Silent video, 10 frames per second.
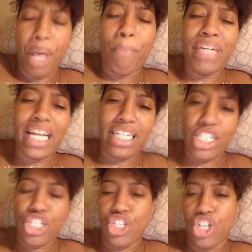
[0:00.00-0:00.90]
But I
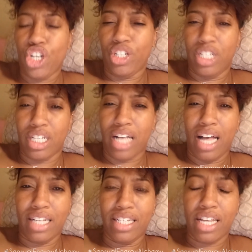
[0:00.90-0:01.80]
listened to her into the
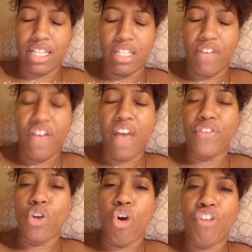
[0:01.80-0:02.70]
context of
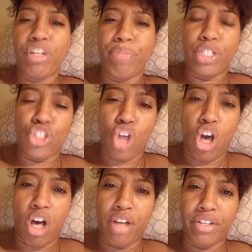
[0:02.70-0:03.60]
having already been
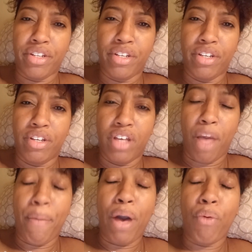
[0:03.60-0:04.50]
taught
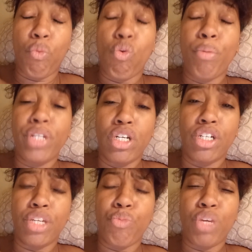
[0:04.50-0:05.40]
about
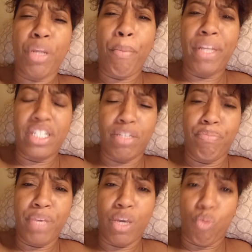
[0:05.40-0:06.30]
womanhood and what it meant to
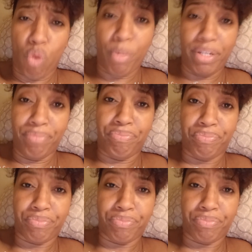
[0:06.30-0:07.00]
be a woman.